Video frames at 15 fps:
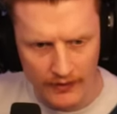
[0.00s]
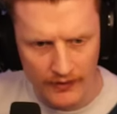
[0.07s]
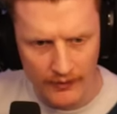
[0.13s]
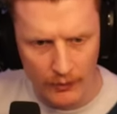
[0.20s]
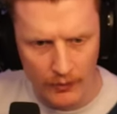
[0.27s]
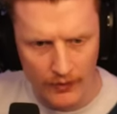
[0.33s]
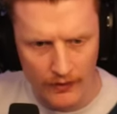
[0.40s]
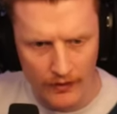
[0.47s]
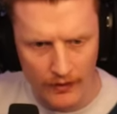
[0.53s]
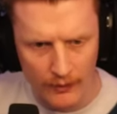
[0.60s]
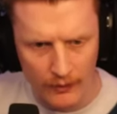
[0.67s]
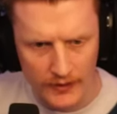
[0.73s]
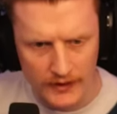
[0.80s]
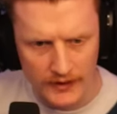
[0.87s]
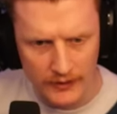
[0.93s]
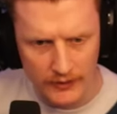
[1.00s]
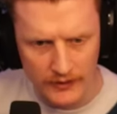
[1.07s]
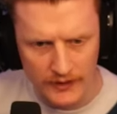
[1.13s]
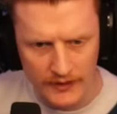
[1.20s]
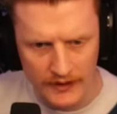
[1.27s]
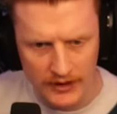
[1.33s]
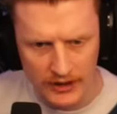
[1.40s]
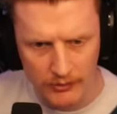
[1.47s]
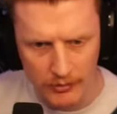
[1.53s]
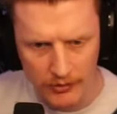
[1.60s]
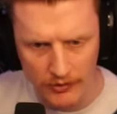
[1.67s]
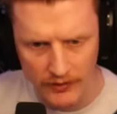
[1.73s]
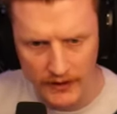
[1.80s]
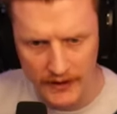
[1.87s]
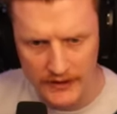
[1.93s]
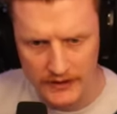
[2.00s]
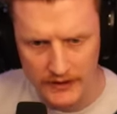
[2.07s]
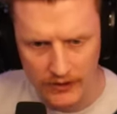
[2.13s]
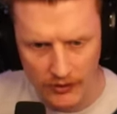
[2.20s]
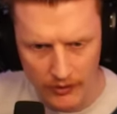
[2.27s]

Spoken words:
than the one on which it was initially broadcast,